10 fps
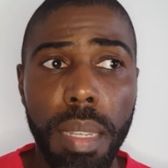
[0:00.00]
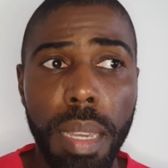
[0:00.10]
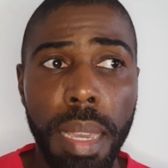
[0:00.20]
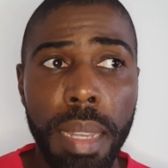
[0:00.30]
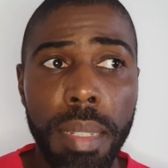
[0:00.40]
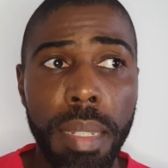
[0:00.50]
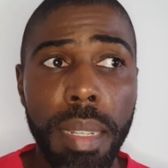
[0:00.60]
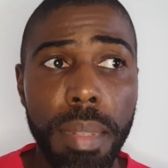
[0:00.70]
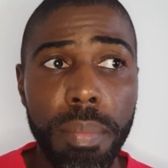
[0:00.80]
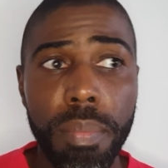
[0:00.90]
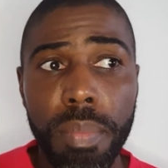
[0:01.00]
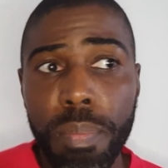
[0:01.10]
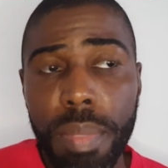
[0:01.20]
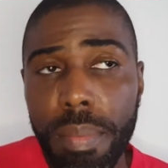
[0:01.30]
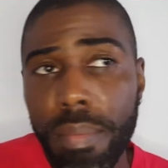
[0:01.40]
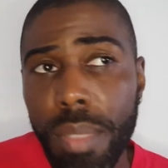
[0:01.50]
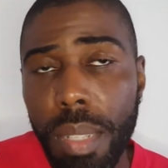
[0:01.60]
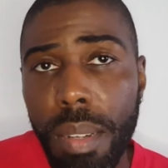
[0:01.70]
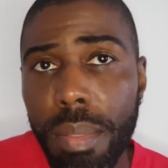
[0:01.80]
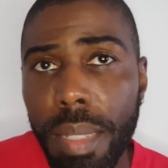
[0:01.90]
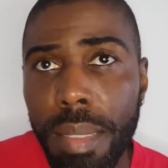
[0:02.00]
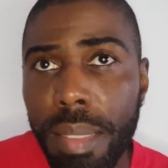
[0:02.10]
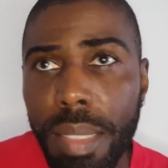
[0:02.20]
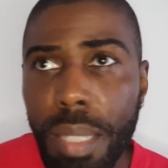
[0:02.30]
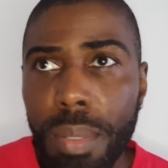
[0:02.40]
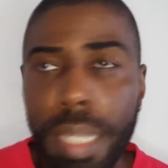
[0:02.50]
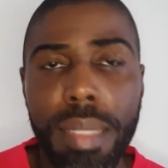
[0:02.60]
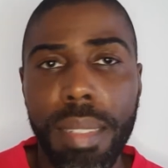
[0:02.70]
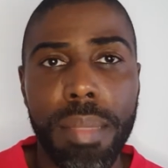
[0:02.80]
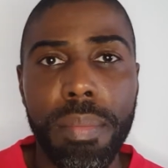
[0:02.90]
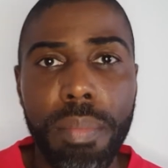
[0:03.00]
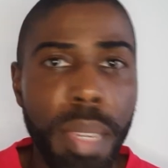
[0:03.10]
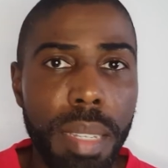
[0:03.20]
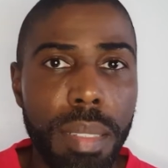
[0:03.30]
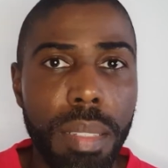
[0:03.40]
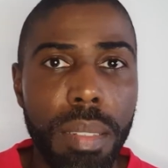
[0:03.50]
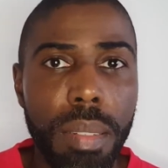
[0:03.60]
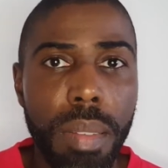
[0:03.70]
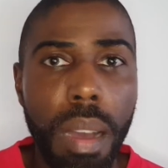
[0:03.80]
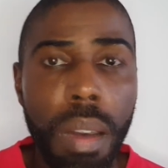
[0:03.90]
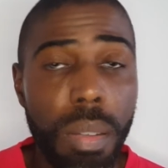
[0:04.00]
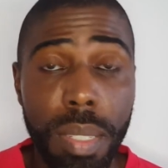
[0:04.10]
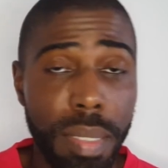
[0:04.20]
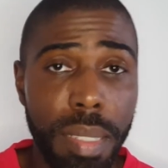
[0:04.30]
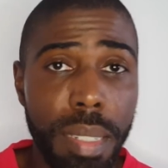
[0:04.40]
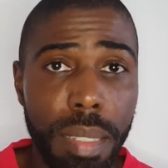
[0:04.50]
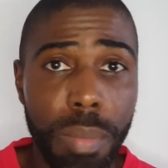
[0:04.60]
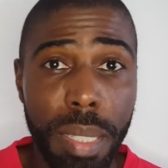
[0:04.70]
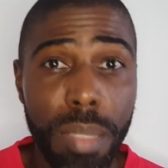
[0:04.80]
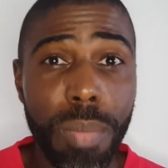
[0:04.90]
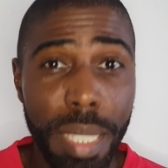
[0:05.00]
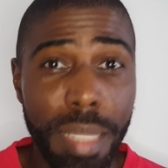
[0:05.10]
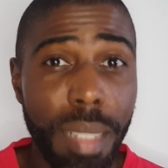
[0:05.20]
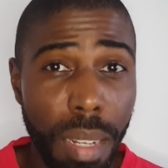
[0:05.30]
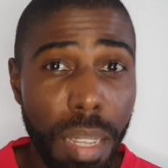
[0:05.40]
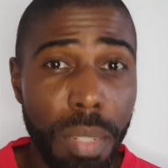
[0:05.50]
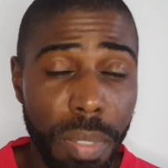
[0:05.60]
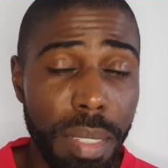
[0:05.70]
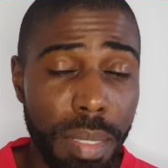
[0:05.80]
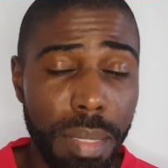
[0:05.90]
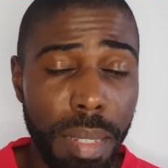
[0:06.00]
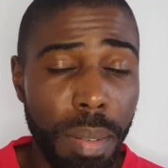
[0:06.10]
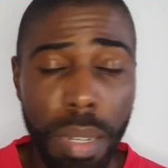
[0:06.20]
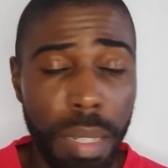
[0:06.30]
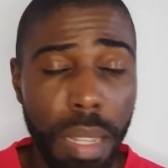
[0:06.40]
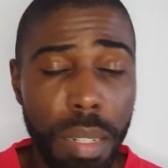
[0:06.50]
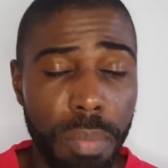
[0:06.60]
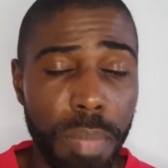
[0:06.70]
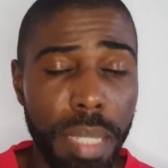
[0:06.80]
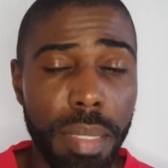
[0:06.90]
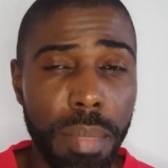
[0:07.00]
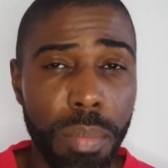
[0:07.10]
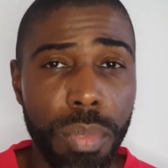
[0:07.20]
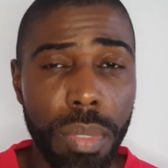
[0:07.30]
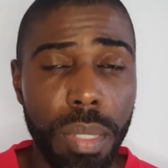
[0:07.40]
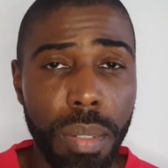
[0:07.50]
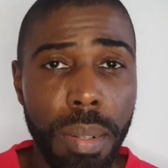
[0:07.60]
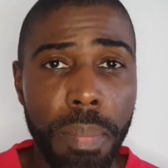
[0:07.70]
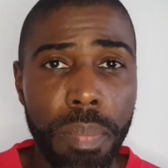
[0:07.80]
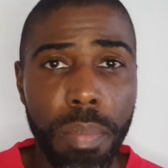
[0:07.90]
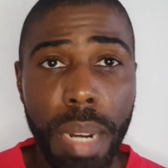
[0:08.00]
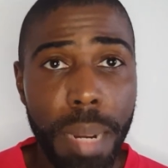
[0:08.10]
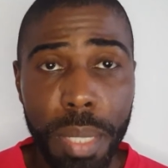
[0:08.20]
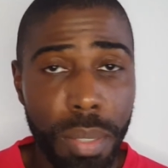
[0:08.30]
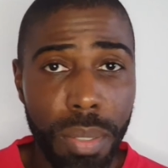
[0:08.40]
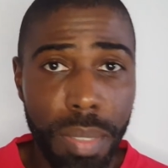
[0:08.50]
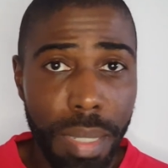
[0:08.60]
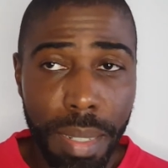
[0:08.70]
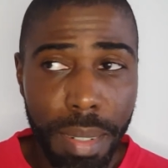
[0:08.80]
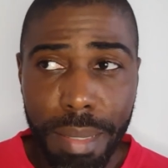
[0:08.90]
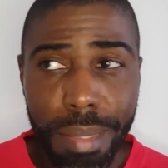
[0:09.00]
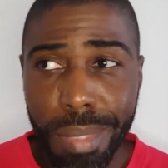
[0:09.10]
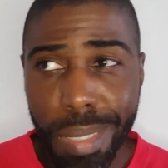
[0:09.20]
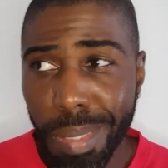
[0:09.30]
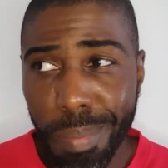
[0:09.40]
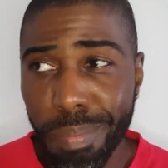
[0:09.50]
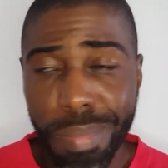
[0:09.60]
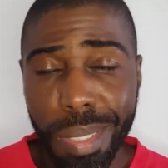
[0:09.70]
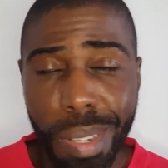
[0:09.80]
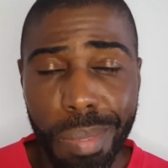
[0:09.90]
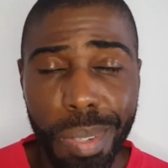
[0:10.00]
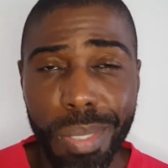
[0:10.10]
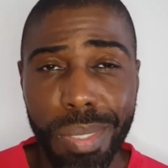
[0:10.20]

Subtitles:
and, you know, and still eating meat all these years, because we eat a lot of meat in Brazil. Barbecues are one of the, you know, most